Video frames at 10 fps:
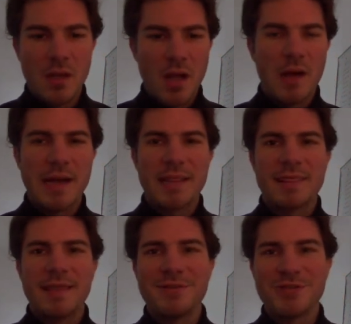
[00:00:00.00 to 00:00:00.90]
All right,
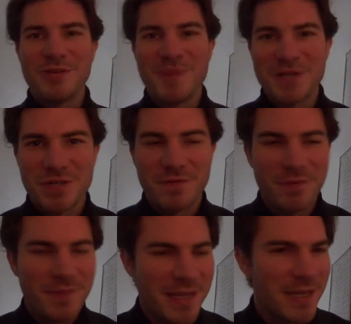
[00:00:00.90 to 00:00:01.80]
thank you so much for
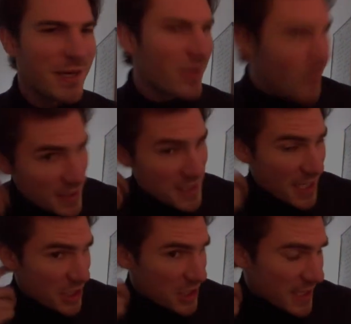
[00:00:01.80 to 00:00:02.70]
being here. Weird
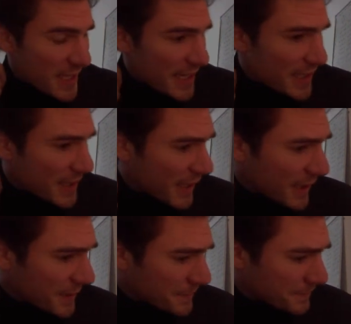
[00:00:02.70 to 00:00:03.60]
session today.
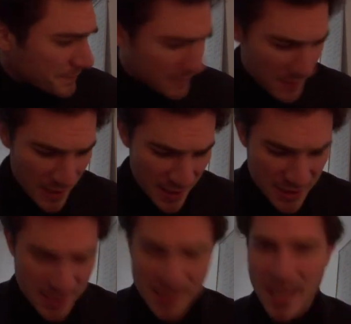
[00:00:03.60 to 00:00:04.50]
I
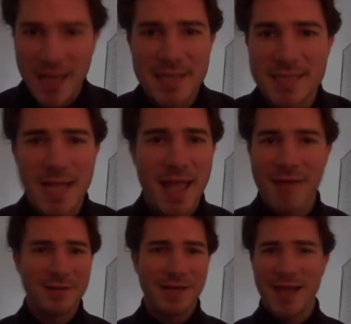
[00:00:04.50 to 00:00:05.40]
guess I
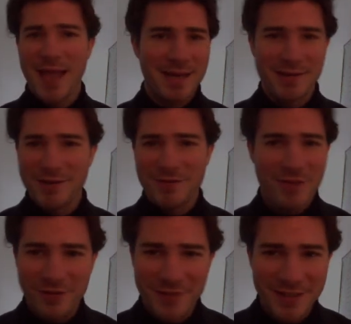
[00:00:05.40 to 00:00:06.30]
haven't had enough
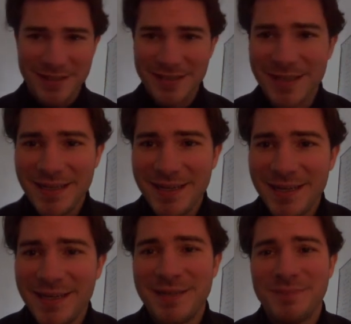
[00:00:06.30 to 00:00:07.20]
coffee.
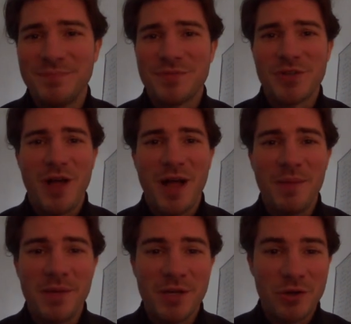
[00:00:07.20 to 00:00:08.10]
So I'm
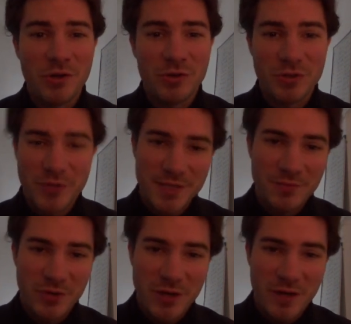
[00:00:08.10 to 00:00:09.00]
gonna go drink some
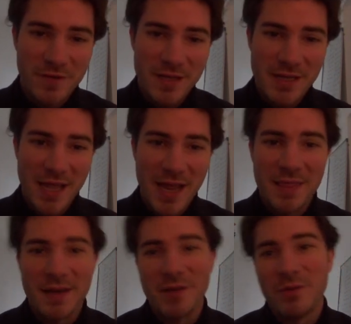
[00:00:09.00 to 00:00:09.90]
more coffee, and
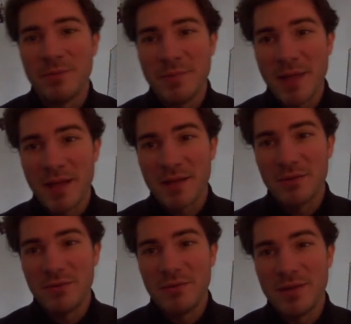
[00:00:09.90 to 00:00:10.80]
then I will be back
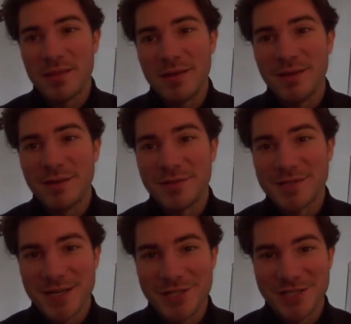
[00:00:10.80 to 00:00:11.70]
with another
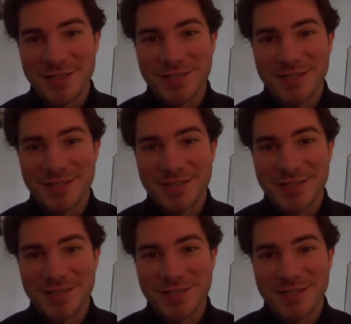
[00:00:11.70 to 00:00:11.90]
session.